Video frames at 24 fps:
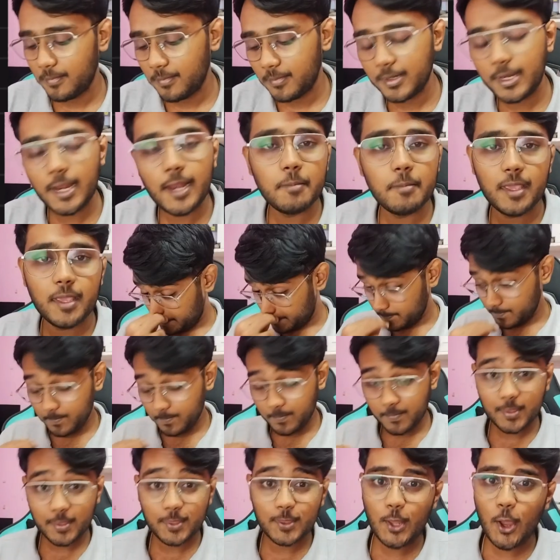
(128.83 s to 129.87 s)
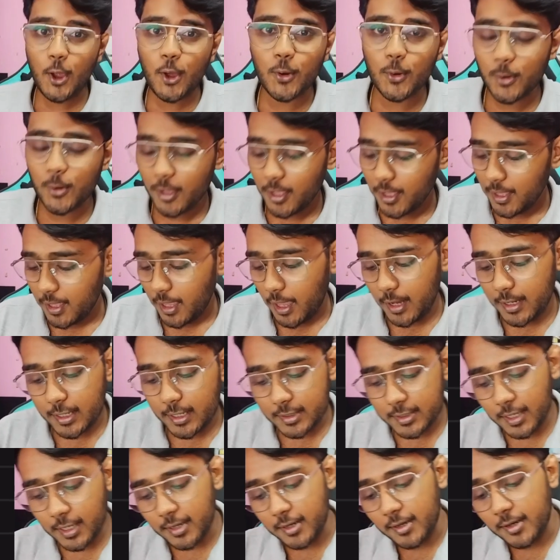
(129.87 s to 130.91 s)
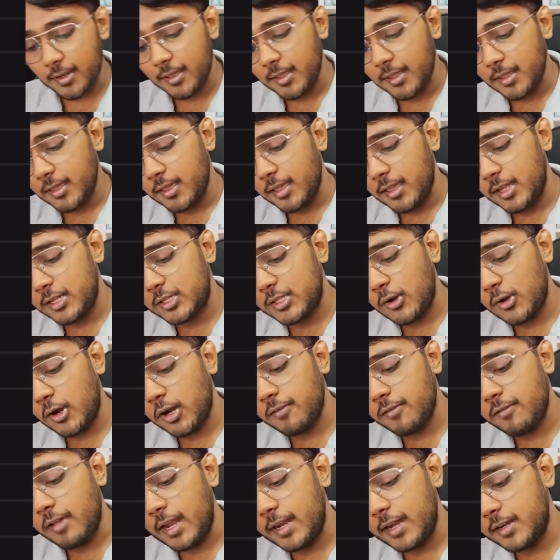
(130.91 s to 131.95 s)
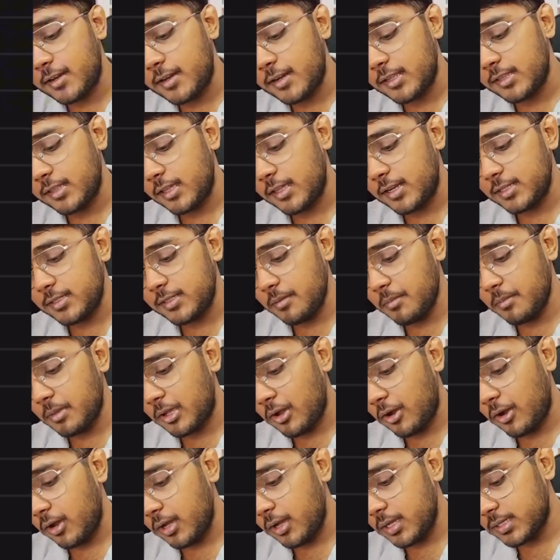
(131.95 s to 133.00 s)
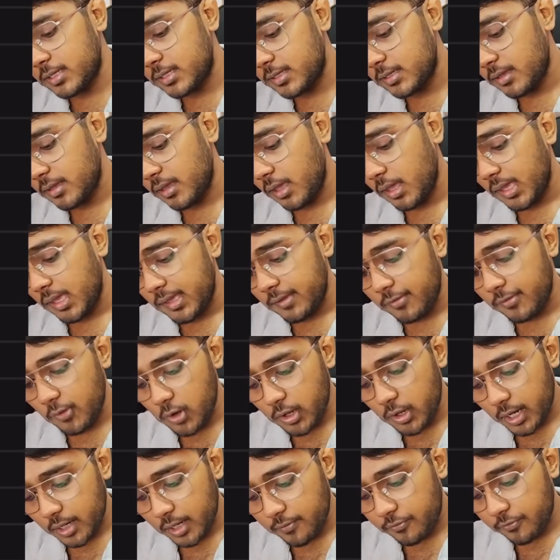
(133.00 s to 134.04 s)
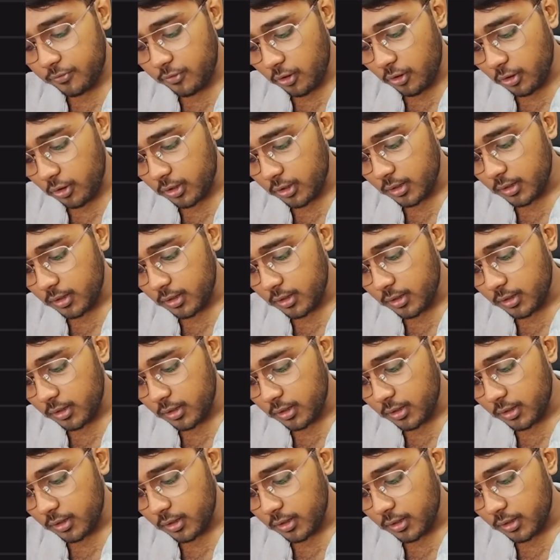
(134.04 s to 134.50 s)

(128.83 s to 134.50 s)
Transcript: Tell me. No, it doesn't. It's not a valid tree. The reason because if you look at 4,